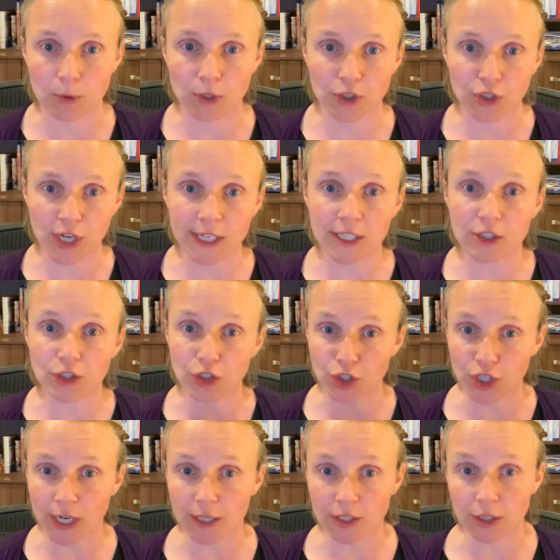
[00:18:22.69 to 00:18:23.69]
So JET is
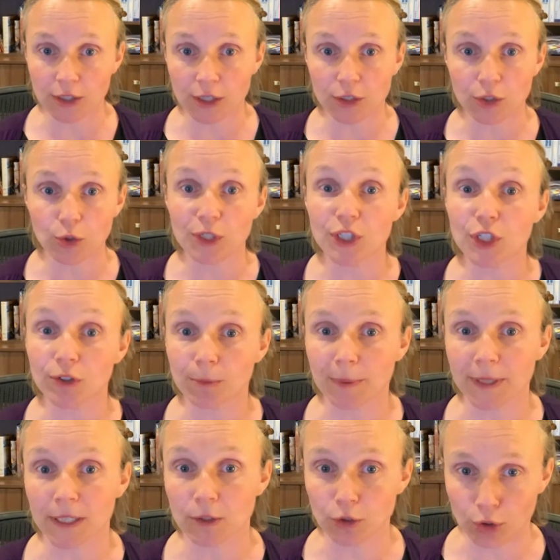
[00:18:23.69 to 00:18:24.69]
the Joint
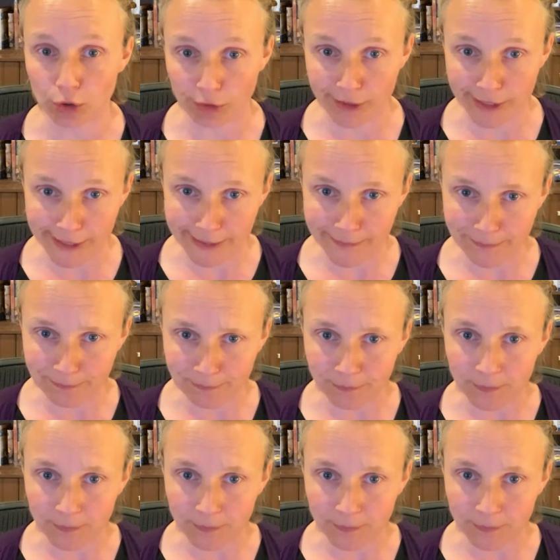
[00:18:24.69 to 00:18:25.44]
European Torus.